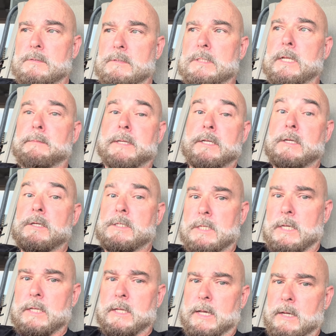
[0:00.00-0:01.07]
let me just
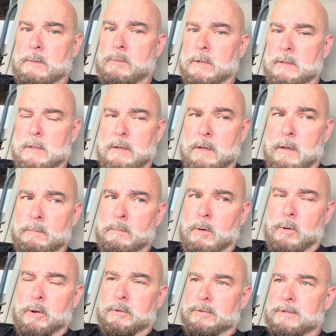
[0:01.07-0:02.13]
say that with the
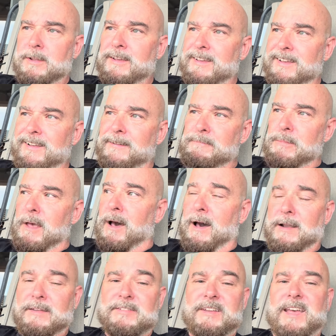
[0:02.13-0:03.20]
utmost
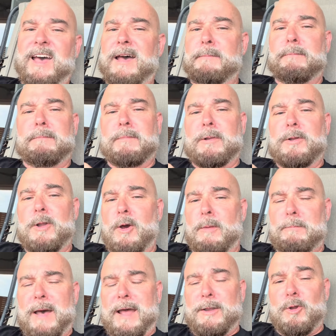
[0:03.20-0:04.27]
honesty, I'm
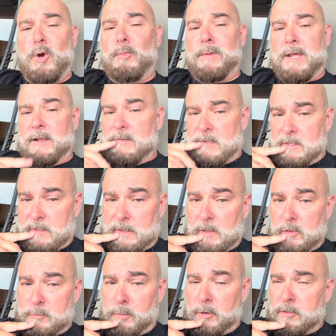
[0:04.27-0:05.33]
by no means a
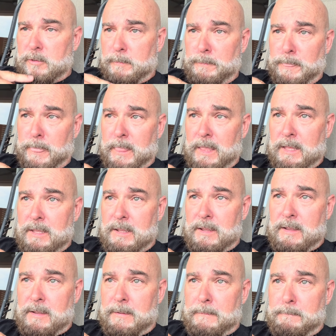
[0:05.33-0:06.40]
salesperson.
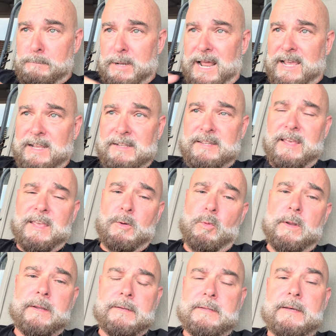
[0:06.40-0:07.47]
But I can tell you
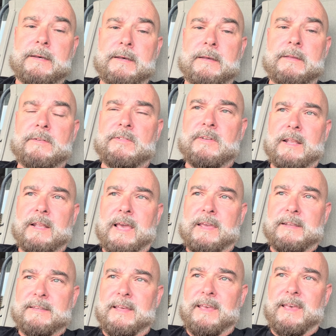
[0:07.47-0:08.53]
what it does, I
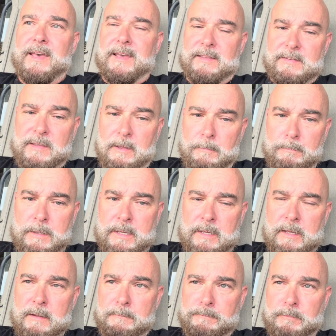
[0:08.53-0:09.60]
can tell you how it's helped
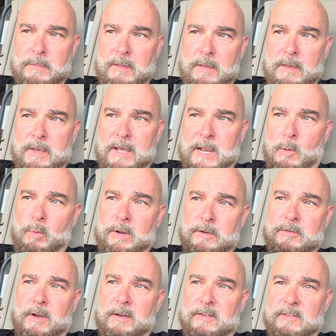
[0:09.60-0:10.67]
me. And I
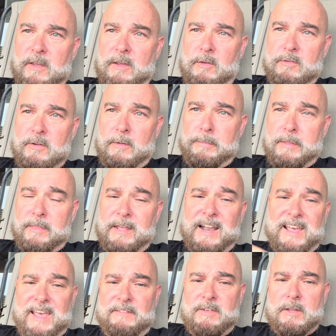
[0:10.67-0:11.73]
wouldn't try to sell you something that I
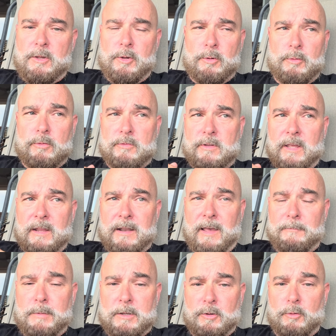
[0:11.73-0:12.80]
haven't used, and
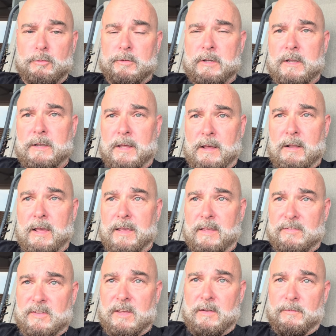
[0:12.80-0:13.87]
I've been using it now, like I
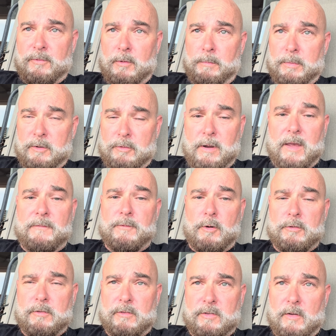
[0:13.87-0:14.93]
said, from the draft
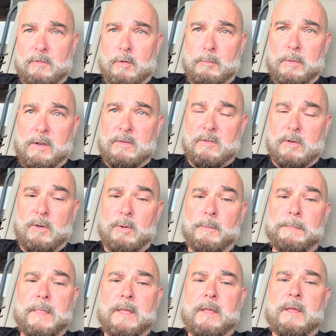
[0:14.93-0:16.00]
version several months ago.
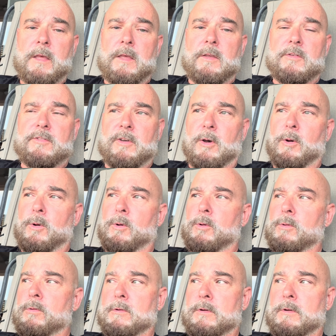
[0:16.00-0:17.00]
So